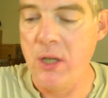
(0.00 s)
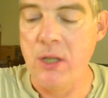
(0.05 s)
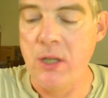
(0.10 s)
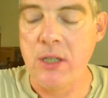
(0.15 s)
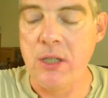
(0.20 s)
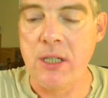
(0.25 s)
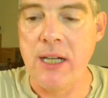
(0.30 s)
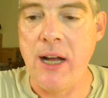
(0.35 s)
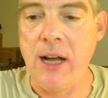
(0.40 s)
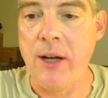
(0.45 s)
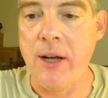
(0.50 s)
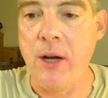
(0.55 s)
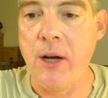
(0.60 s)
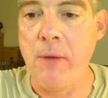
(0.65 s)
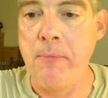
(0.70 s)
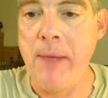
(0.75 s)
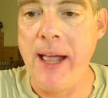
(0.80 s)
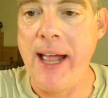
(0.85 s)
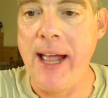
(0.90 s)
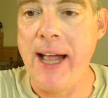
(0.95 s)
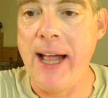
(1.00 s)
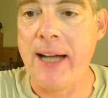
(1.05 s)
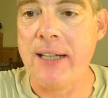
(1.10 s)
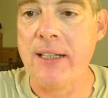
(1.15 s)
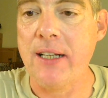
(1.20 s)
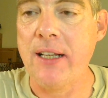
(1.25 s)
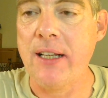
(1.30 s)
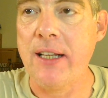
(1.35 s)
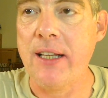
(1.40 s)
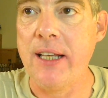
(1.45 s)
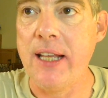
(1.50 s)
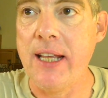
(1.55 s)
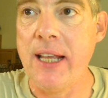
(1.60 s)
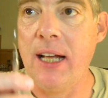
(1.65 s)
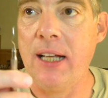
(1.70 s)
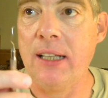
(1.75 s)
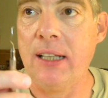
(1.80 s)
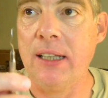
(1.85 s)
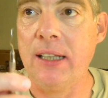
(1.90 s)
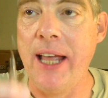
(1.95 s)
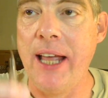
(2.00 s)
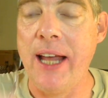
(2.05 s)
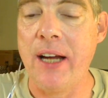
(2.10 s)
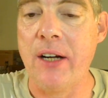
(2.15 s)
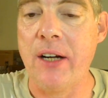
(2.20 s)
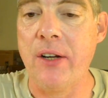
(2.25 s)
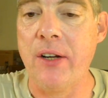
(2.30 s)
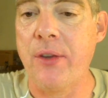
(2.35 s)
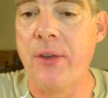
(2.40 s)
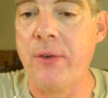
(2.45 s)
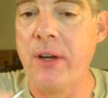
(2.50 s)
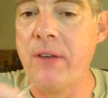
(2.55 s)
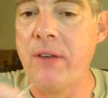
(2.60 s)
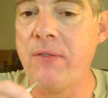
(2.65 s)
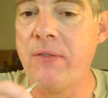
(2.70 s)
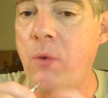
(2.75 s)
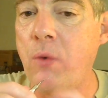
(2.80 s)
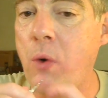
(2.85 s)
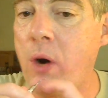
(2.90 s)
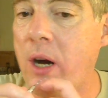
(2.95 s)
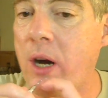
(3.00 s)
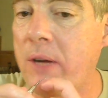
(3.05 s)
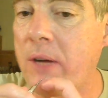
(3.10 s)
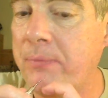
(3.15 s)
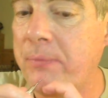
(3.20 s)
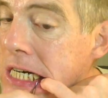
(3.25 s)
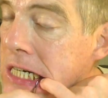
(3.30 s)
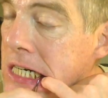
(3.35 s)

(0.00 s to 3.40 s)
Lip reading: So now I go back to the Langer 3-4.